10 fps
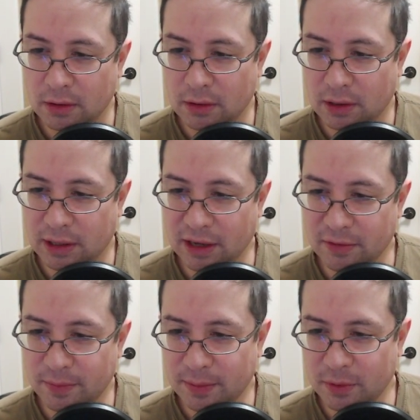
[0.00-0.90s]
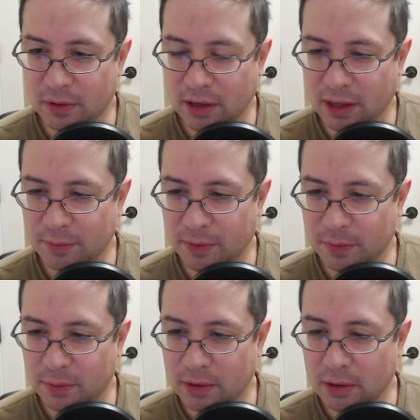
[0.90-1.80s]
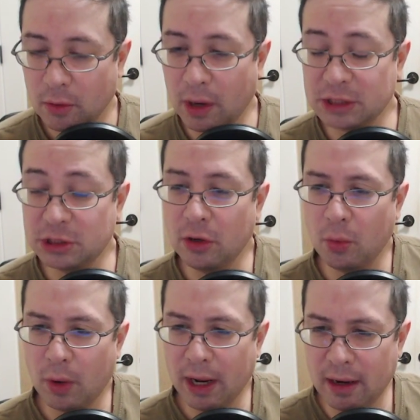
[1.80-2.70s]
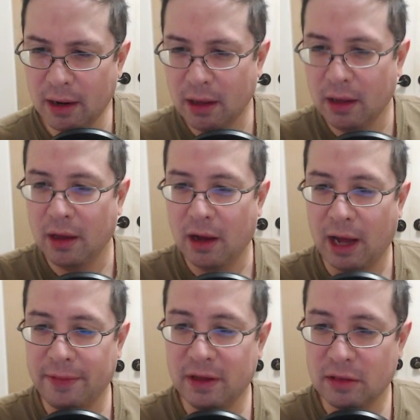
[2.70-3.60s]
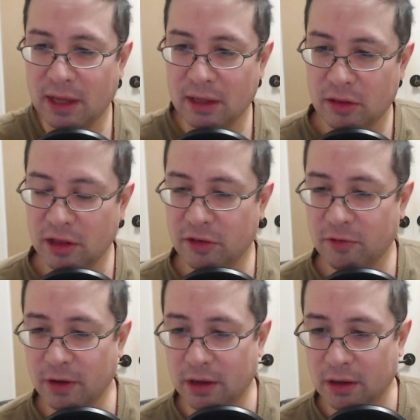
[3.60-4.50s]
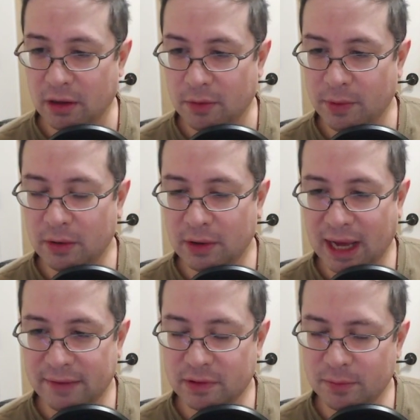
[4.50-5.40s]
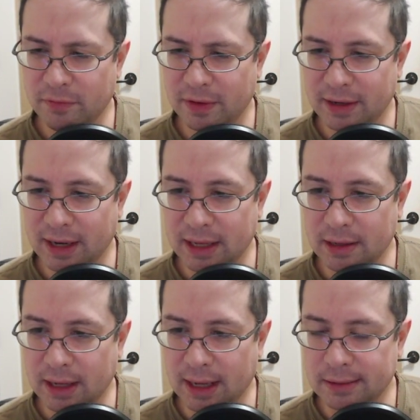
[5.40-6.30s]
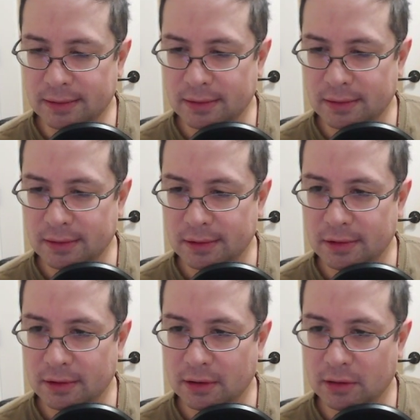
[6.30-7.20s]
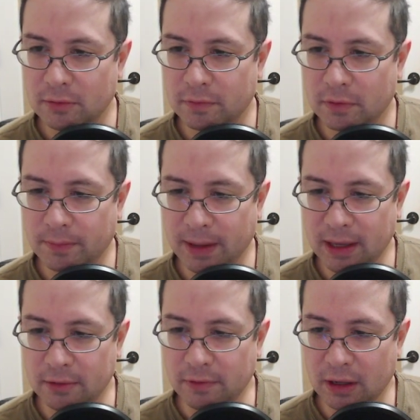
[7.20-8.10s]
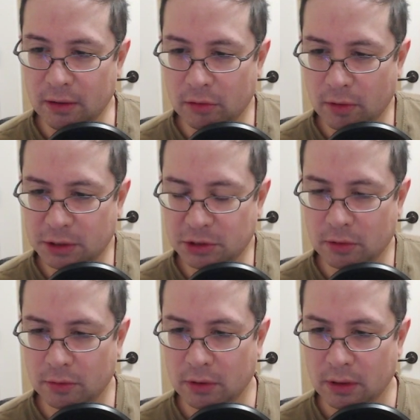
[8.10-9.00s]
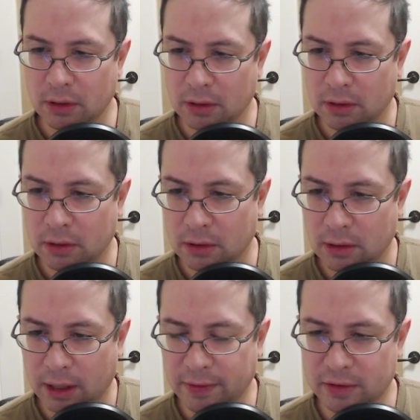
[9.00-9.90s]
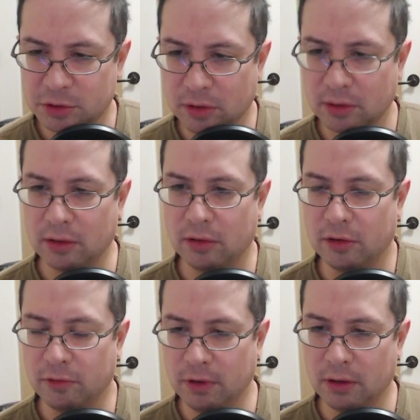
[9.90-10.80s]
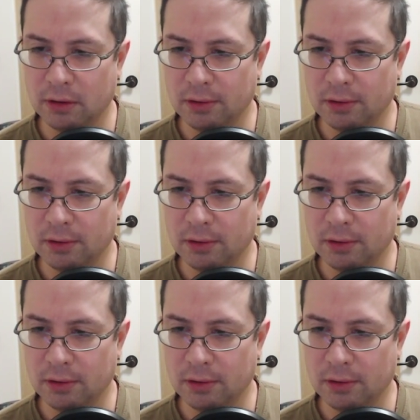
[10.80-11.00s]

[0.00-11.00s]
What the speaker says: I can't remember. I can't remember what it is. Oh, actually, you know what? I think it's knight c3. We don't have to move the knight yet because there's the pin, right? So I just go, I think it's just knight c3.